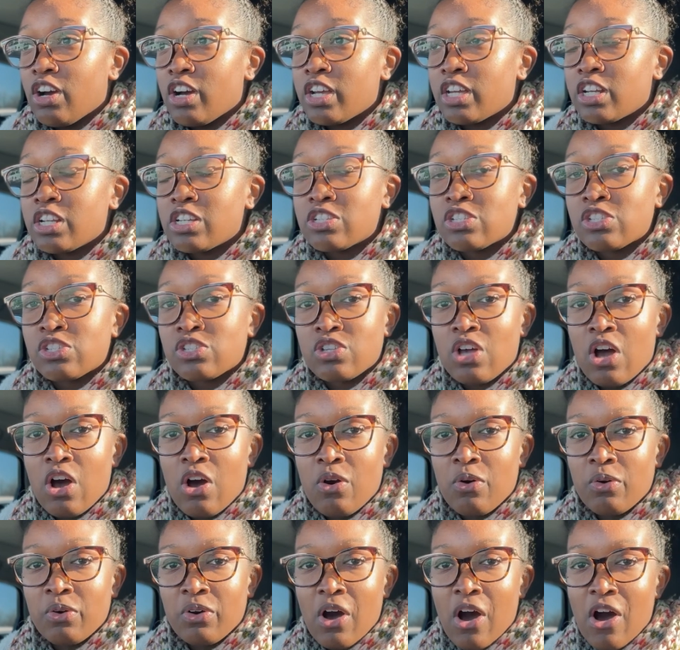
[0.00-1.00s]
It is
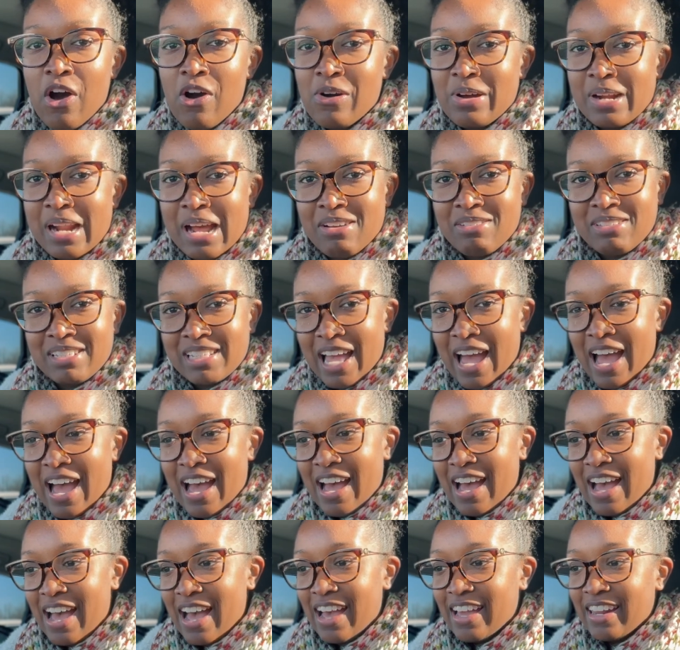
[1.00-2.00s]
so cold
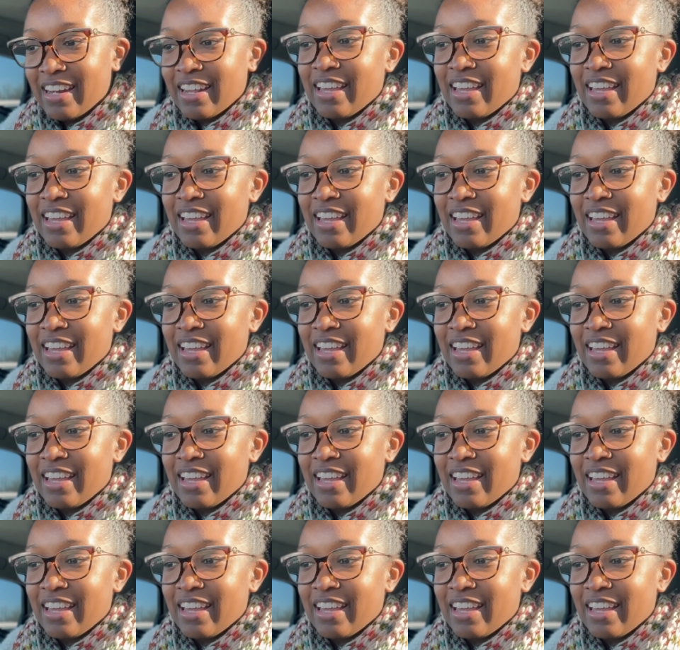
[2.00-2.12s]
outside.